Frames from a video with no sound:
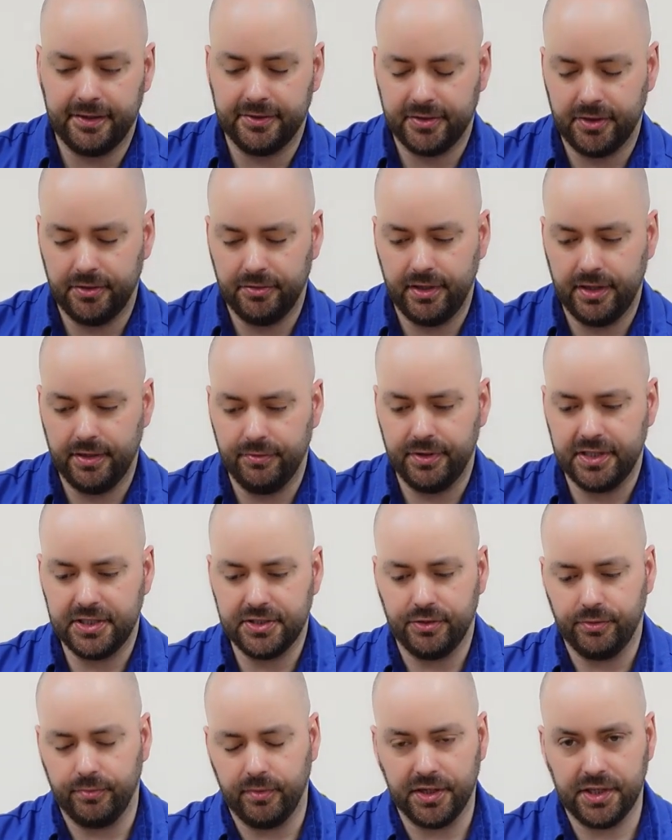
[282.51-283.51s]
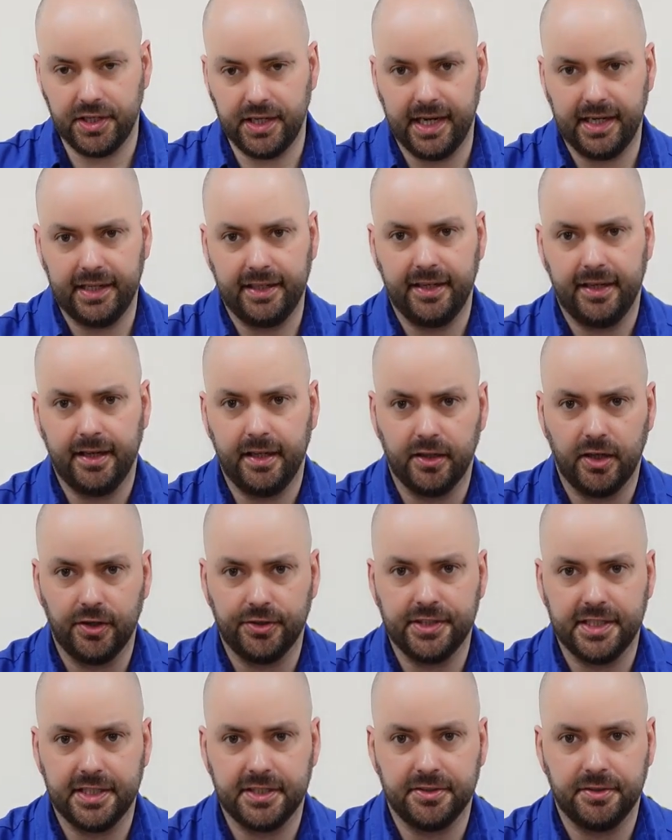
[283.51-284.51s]
So the original one, you had a lock
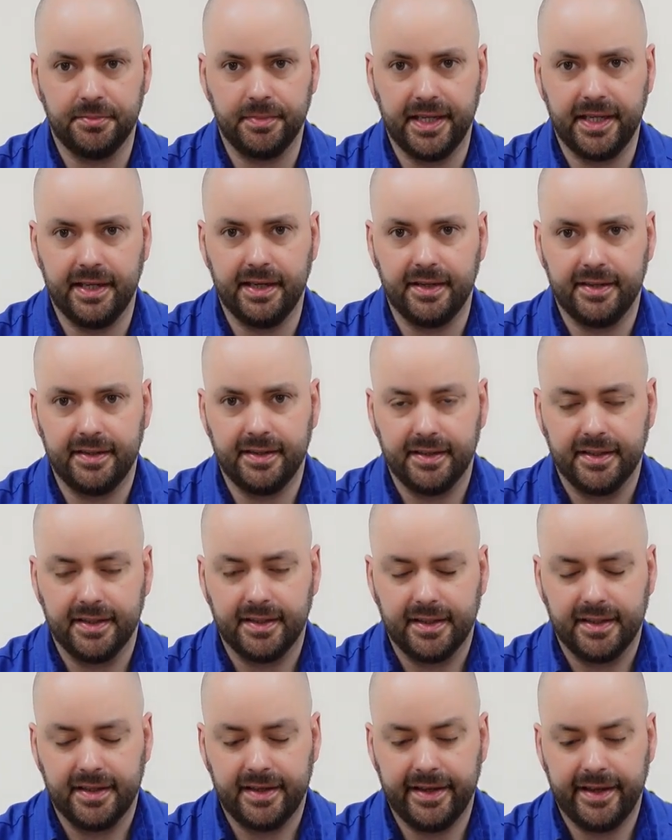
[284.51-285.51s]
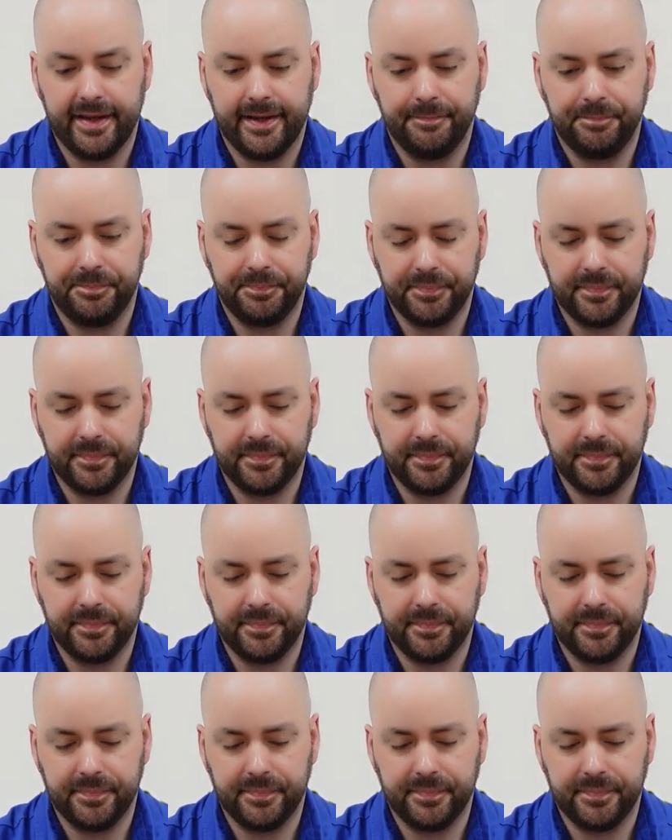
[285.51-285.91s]
system here, but